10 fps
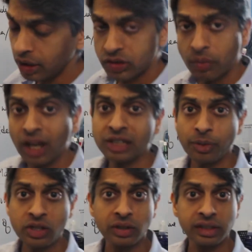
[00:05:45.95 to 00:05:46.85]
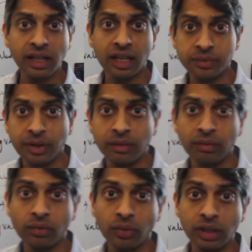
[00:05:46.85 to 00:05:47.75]
So my specialty has
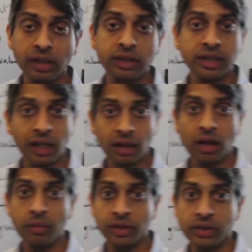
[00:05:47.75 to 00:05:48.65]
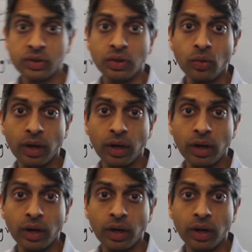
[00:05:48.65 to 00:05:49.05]
been really the telecom industry,